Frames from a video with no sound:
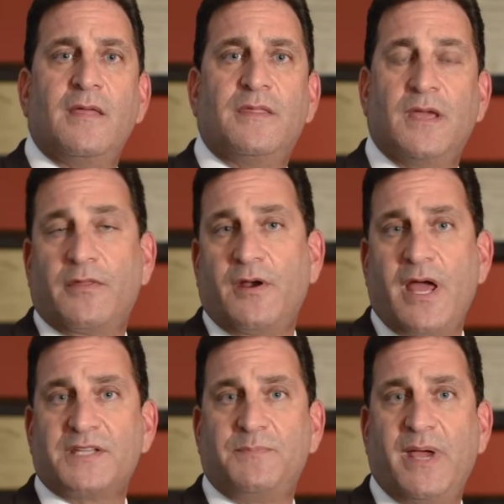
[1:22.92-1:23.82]
The other
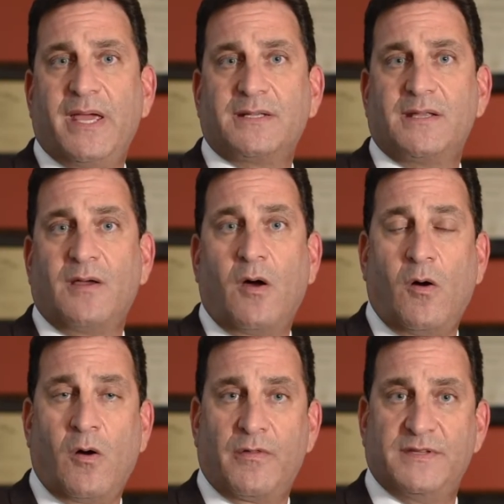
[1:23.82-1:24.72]
aspect
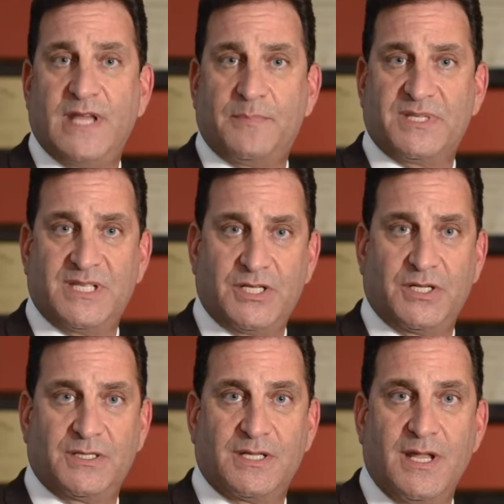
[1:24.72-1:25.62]
are the
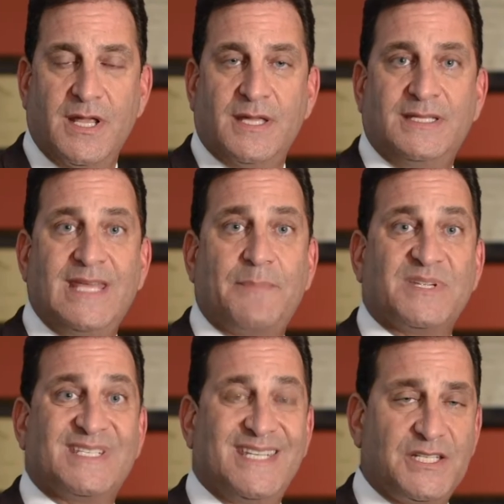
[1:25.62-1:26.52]
depositions.
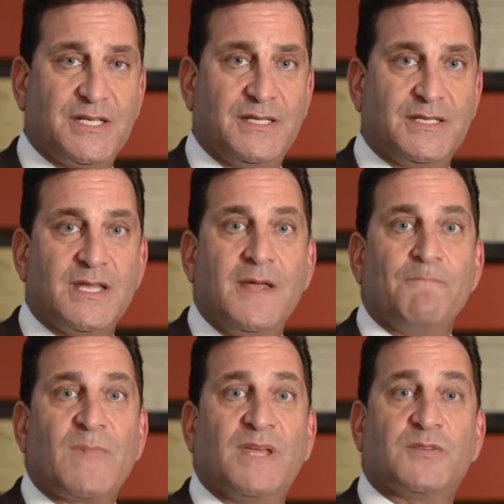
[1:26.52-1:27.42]
Depositions
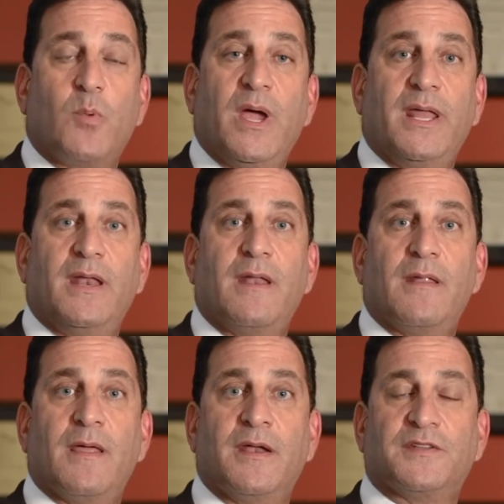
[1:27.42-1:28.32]
is when
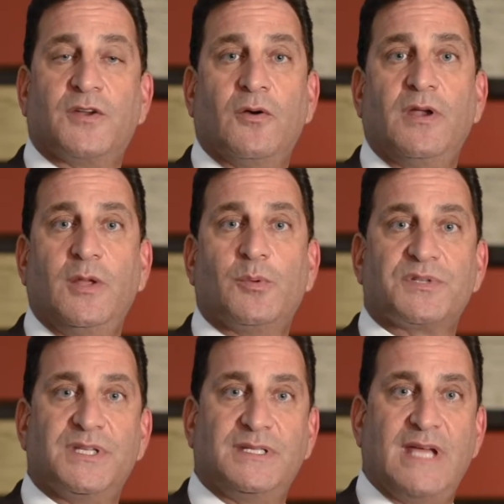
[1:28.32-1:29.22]
an attorney will
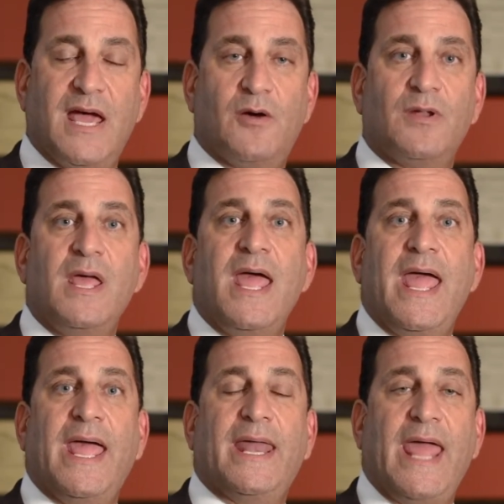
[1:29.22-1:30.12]
sit down
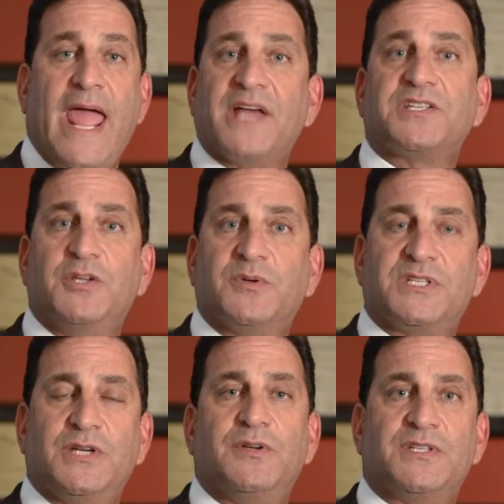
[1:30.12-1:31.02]
and ask you a
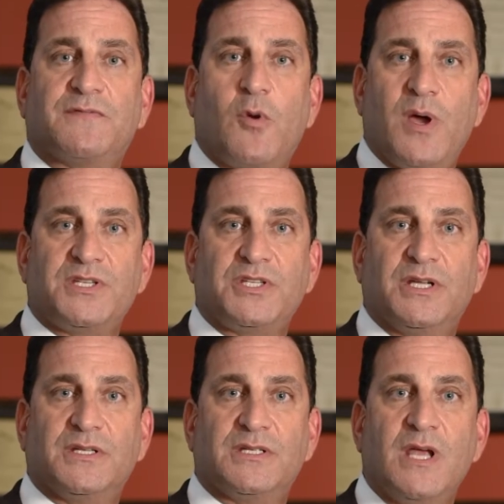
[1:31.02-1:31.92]
series of
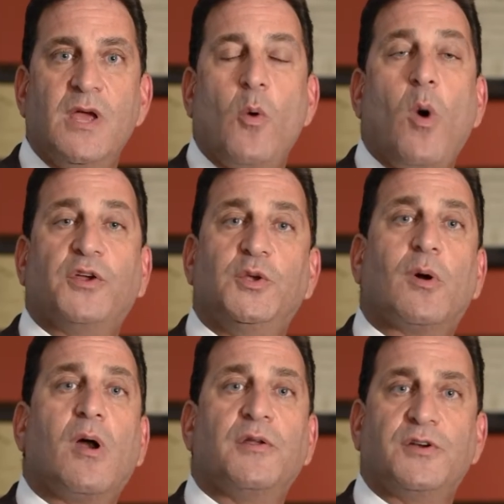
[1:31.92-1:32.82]
questions while you
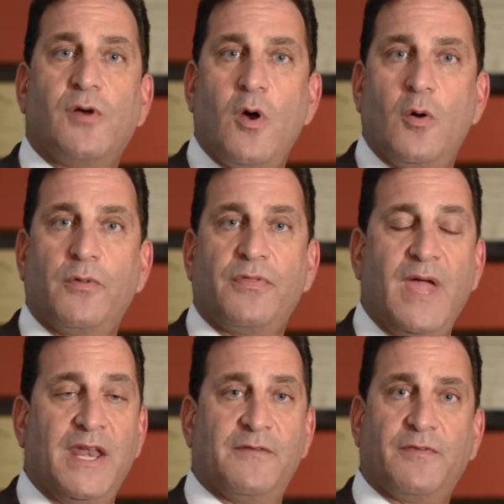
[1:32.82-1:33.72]
are under oath
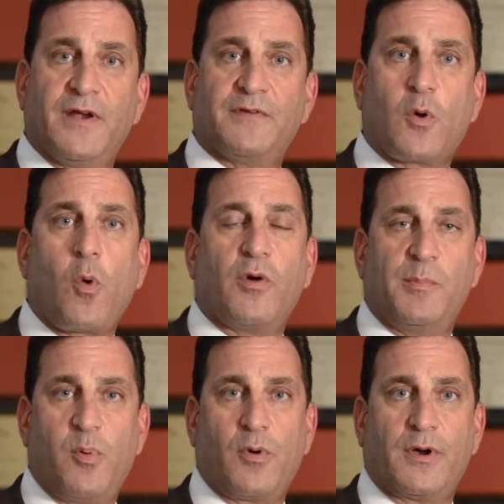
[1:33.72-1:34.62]
and in front of a court
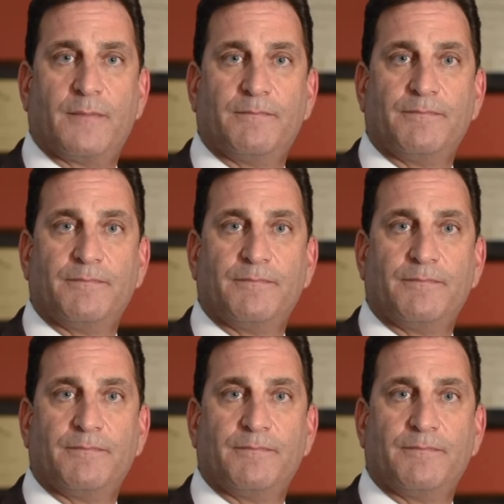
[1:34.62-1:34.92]
reporter.